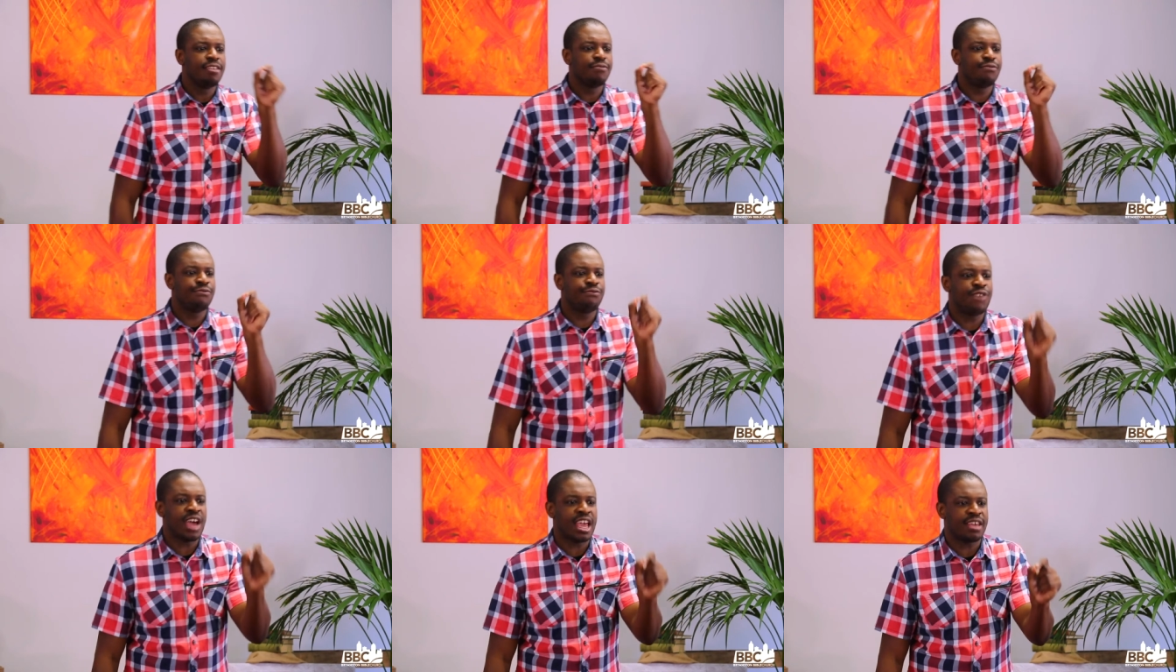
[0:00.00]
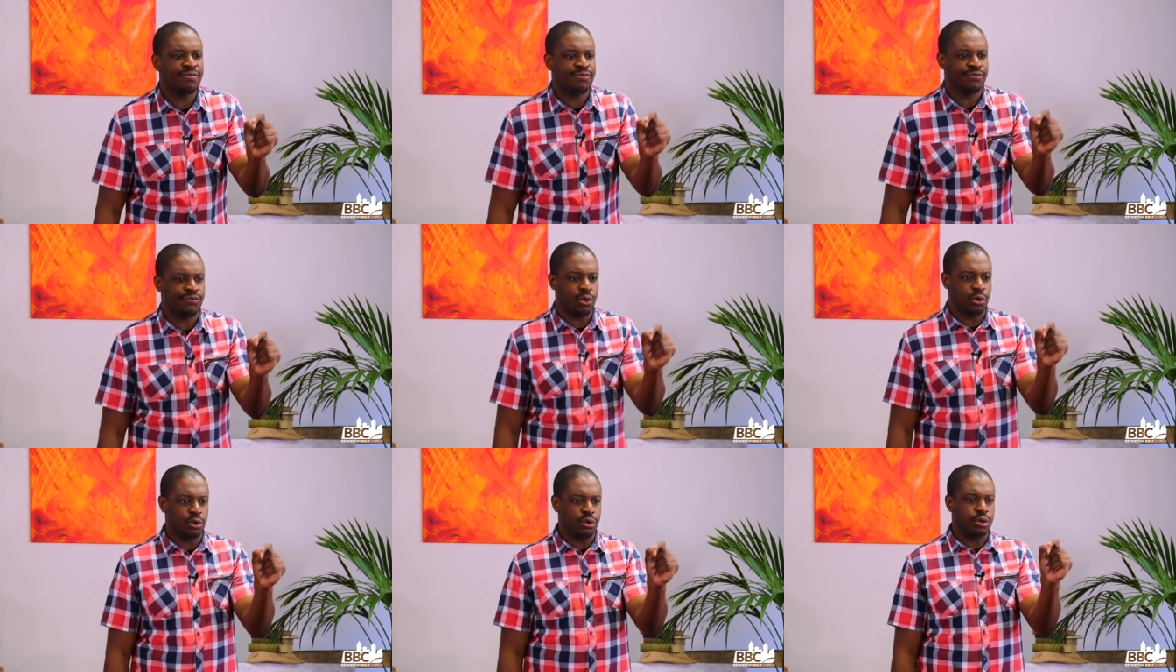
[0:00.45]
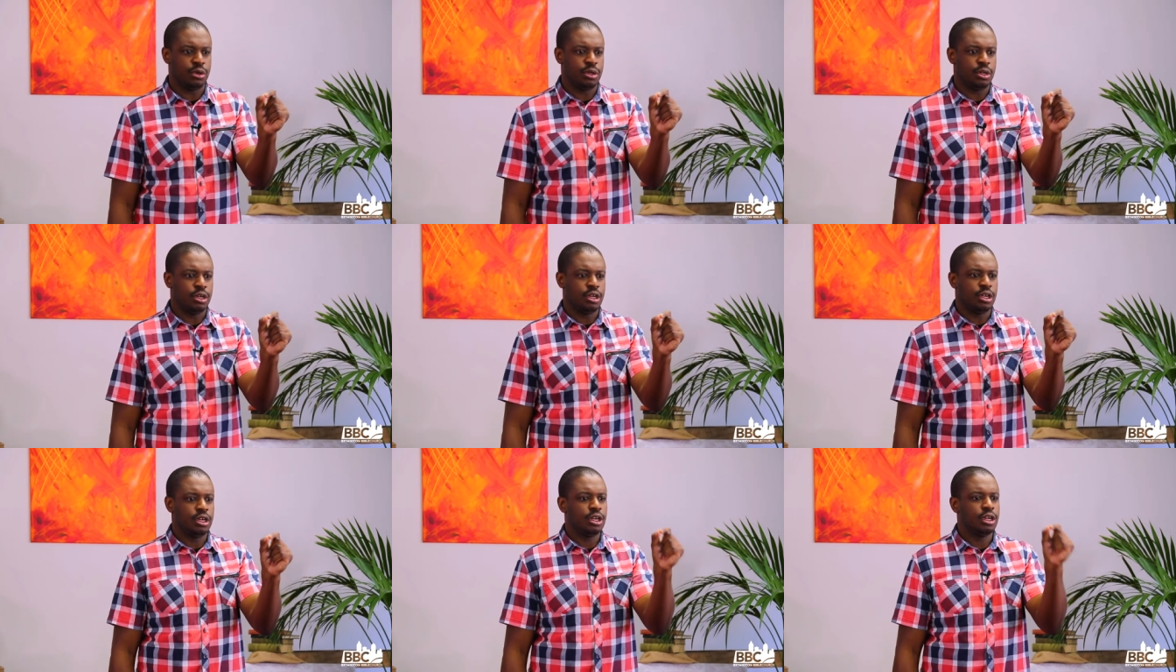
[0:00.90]
faithful
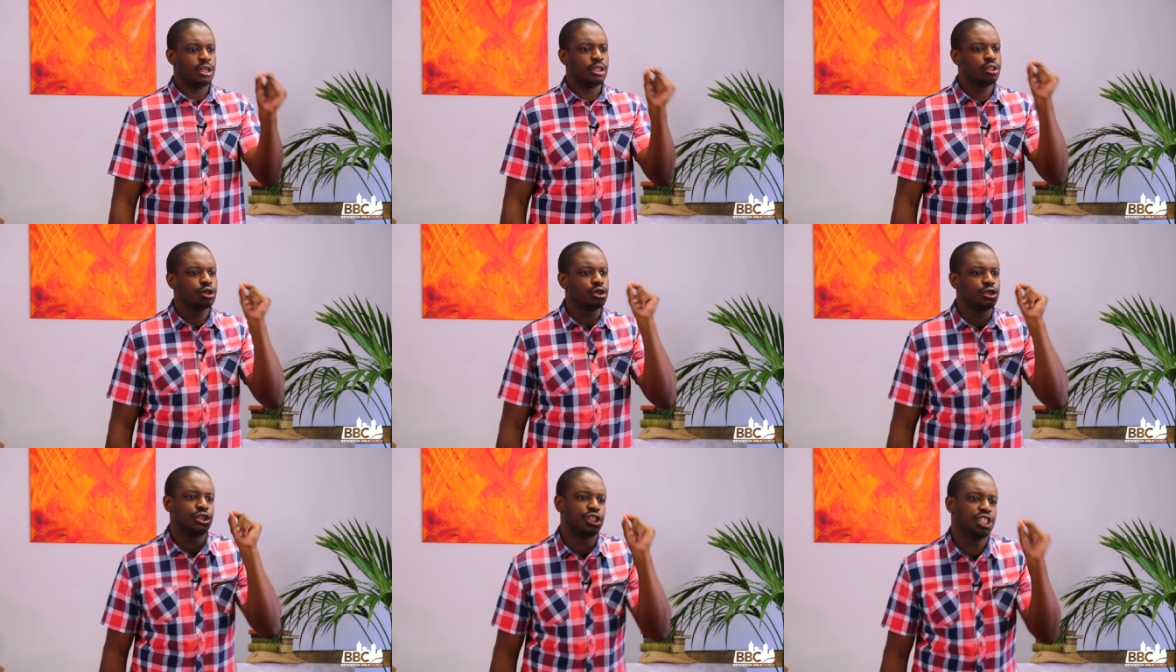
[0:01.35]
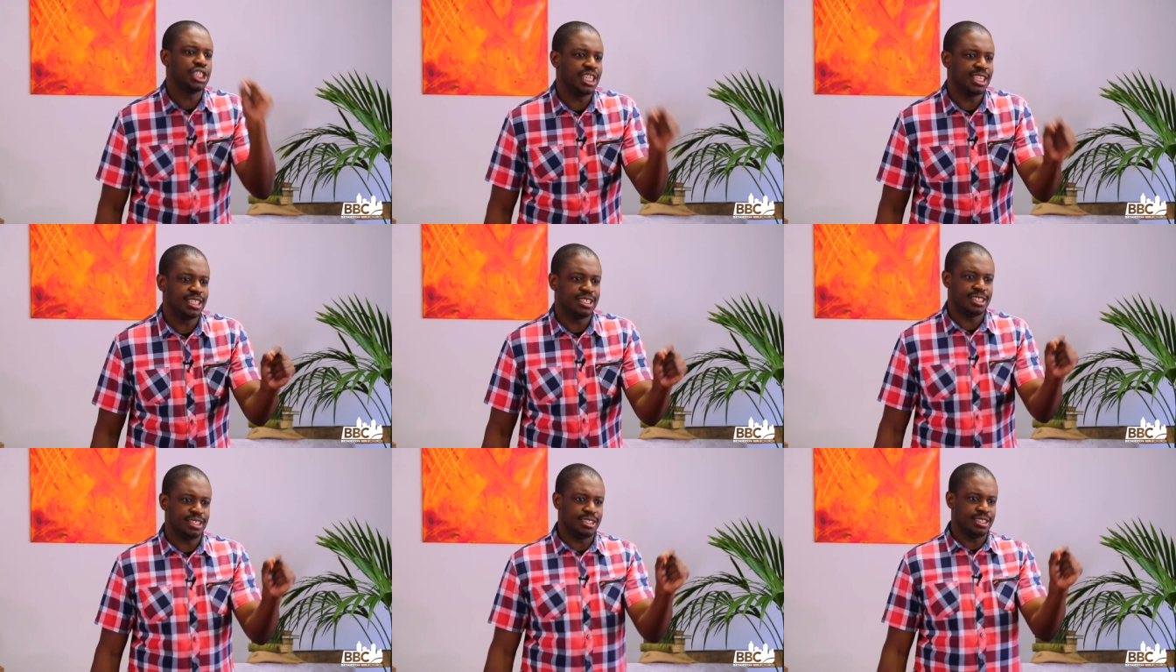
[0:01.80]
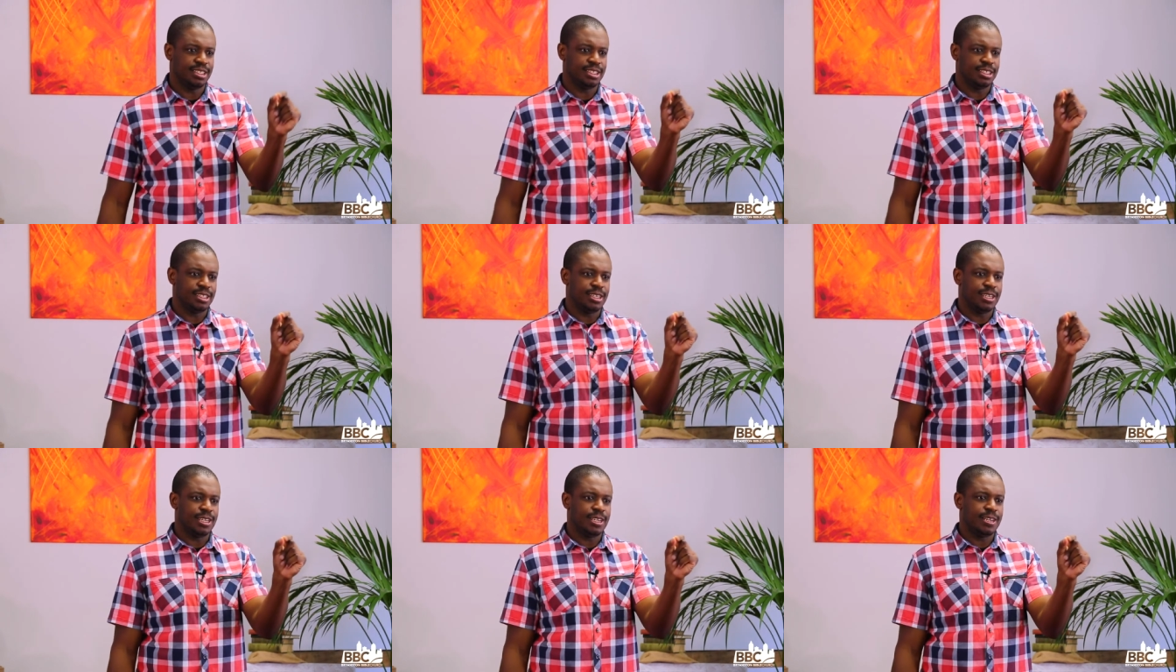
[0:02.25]
to Jesus.